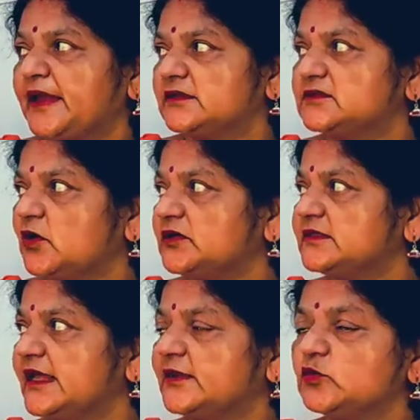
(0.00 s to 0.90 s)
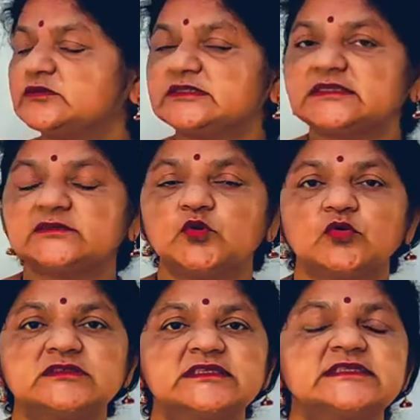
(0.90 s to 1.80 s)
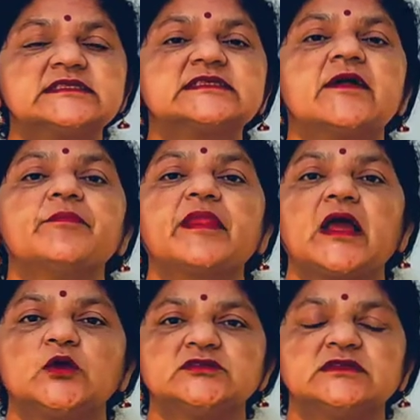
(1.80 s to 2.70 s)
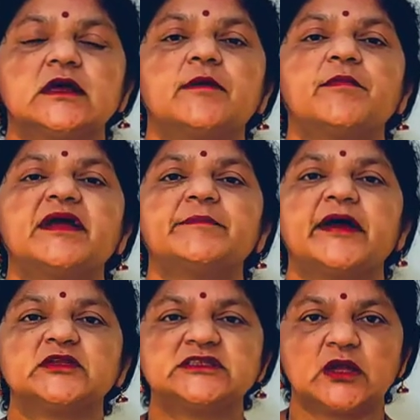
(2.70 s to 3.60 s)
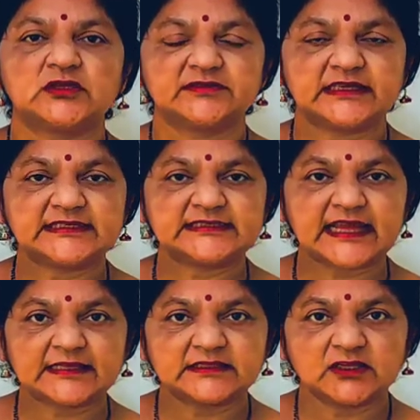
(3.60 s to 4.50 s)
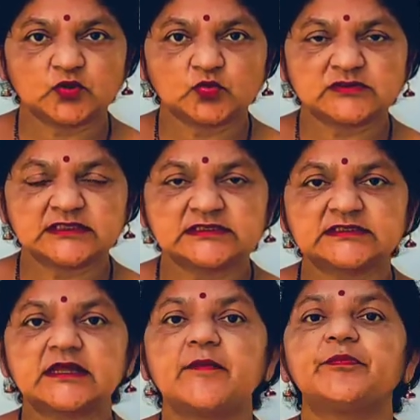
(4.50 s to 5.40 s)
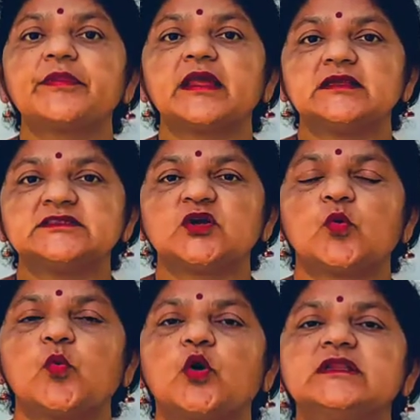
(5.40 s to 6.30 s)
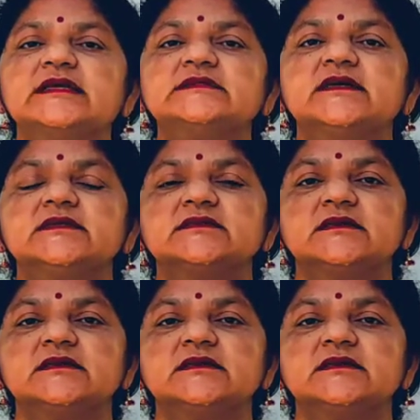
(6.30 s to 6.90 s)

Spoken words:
do they pick their noses, that is, do they put their finger inside the noses, like all